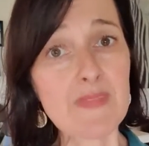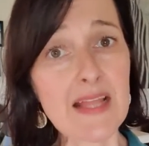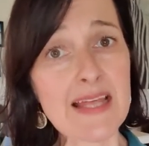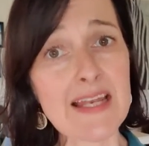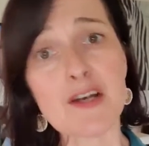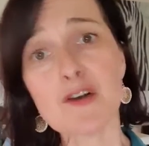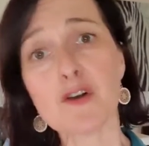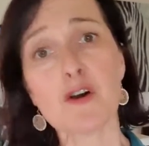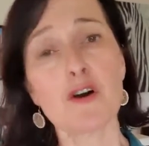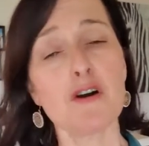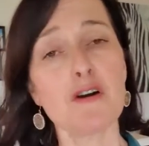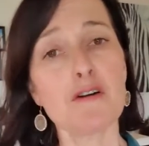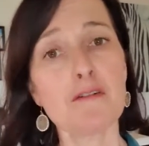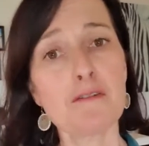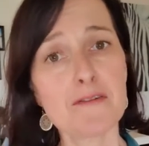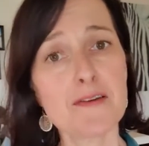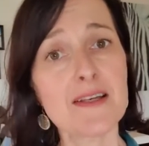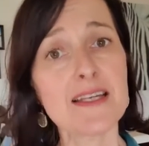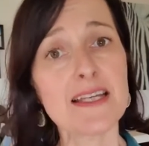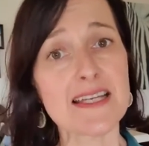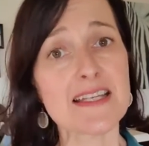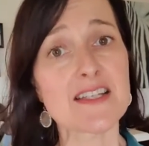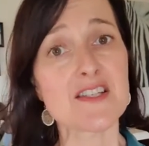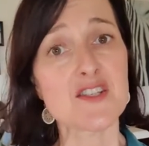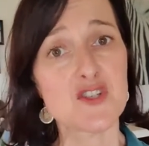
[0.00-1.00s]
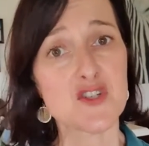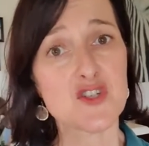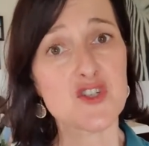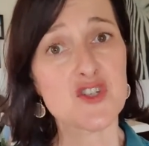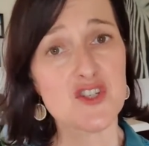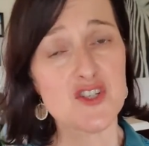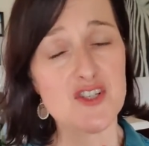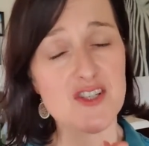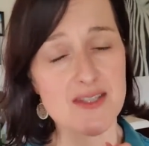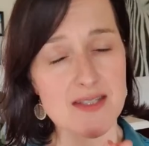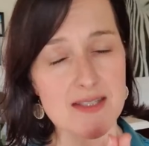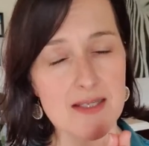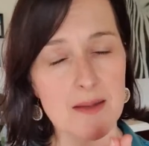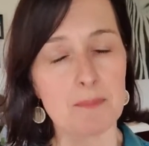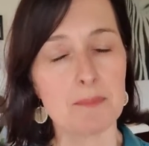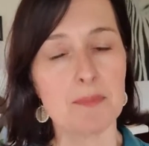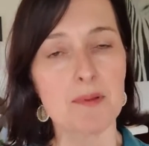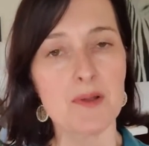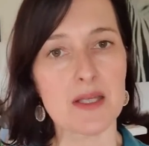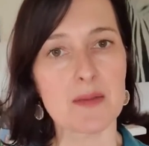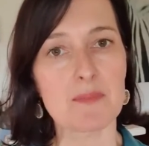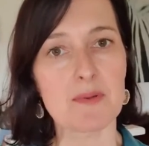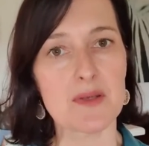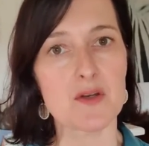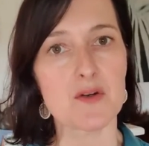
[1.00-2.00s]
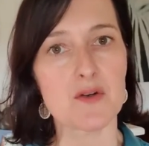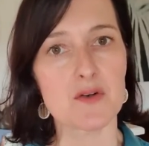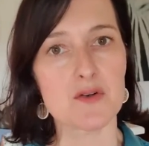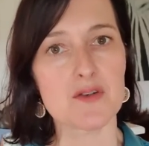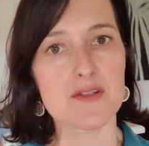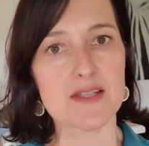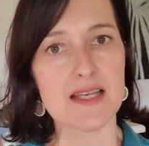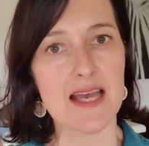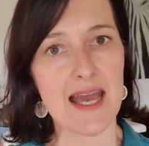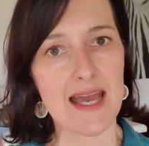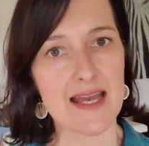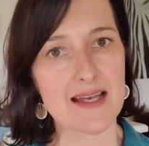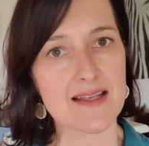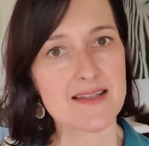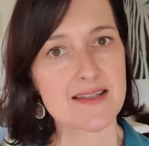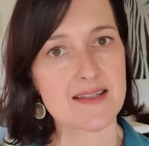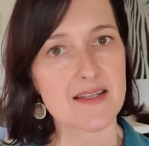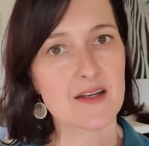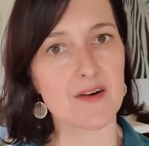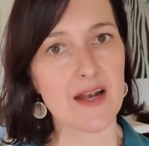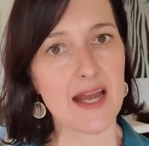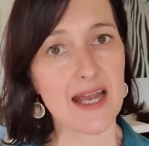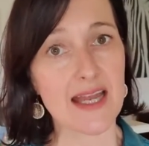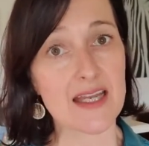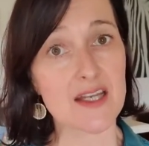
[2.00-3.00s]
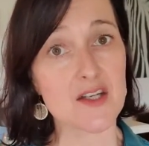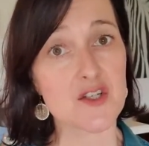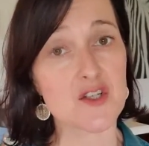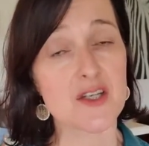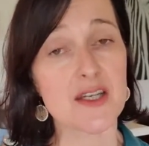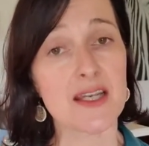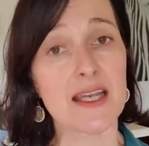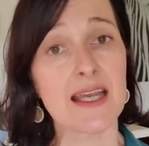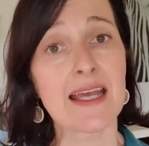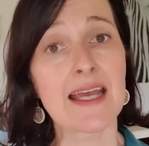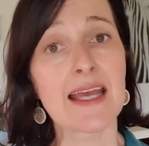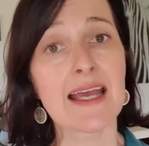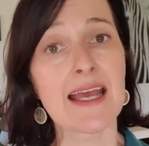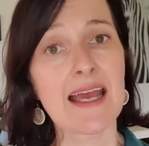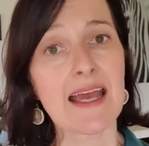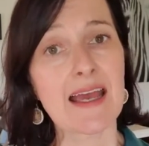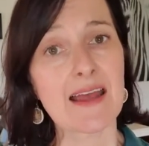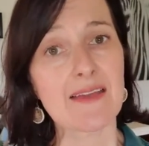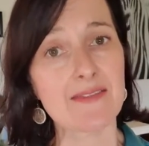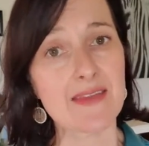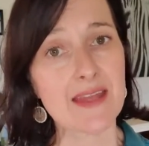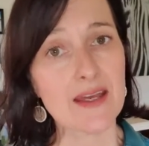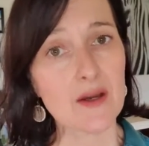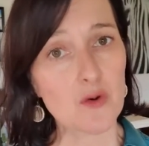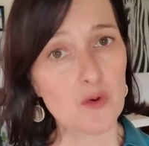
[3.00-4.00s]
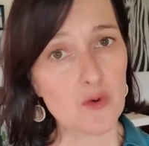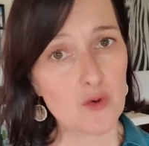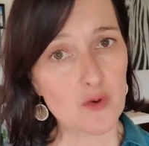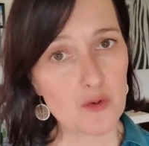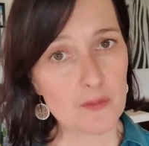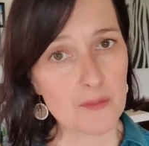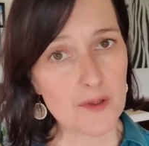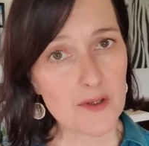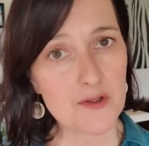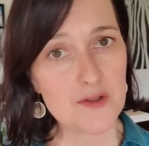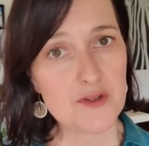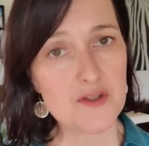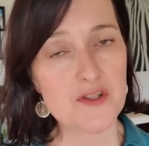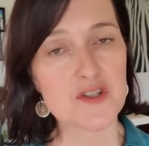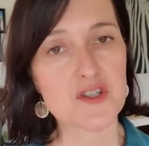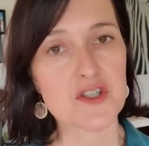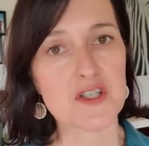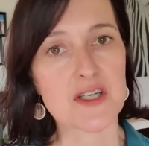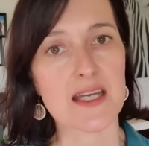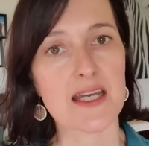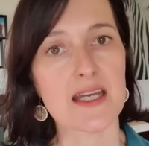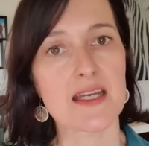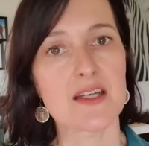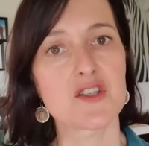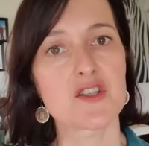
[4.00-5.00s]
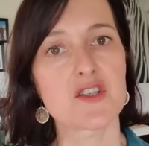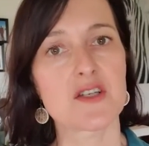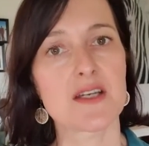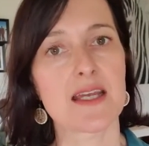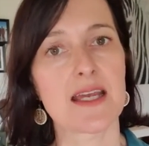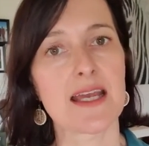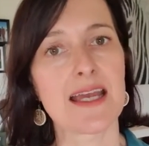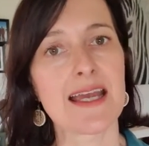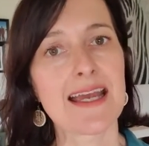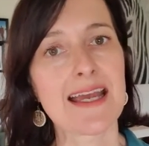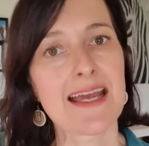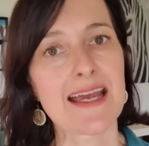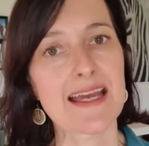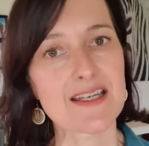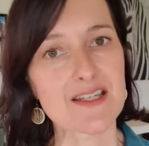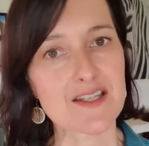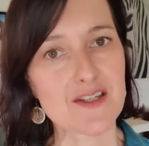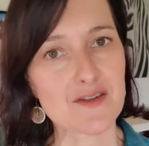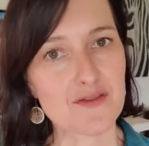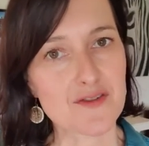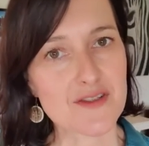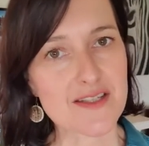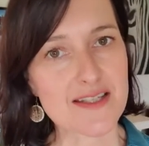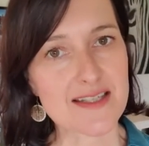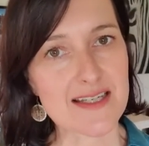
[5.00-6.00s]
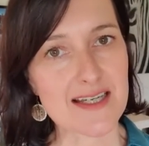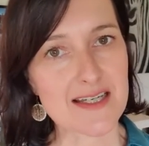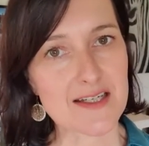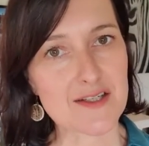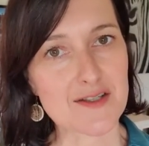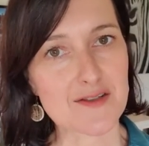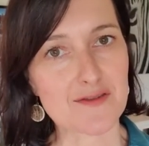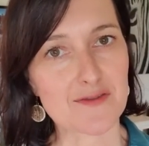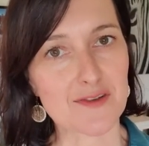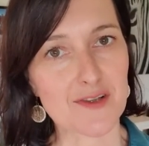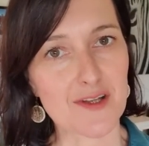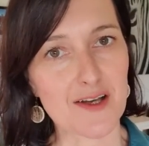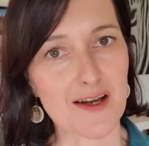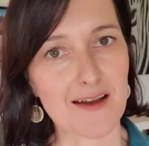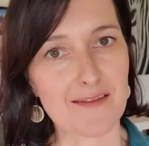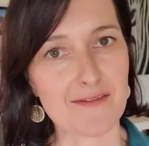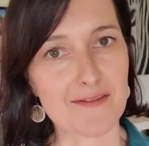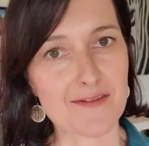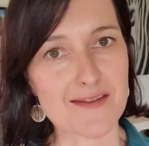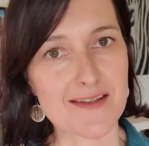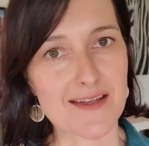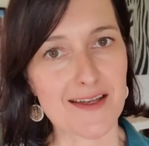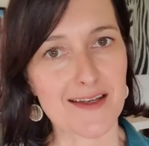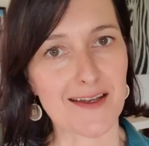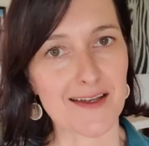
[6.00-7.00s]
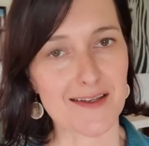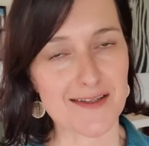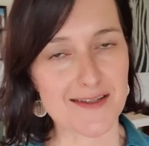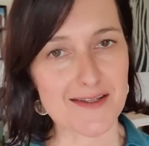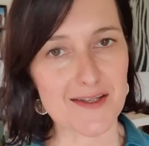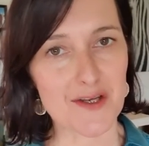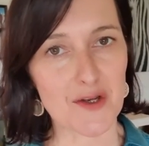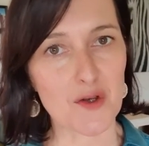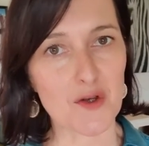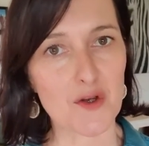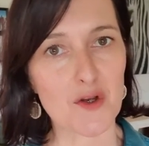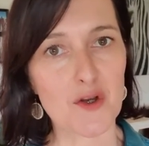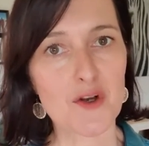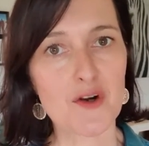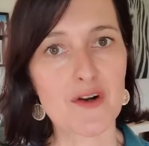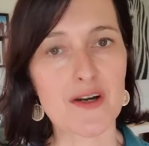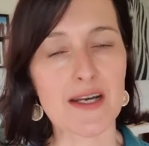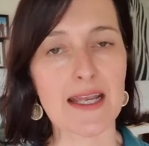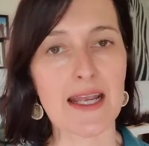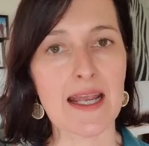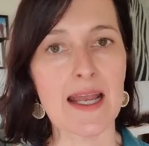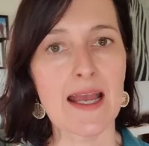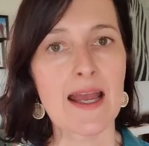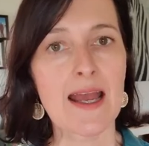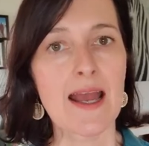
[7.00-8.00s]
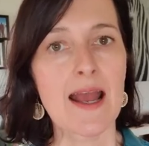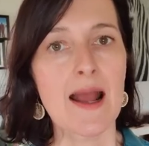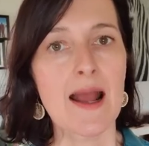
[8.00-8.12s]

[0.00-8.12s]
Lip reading: And it often is simply because as they're aging and their hormones are changing and different stages of life is occurring,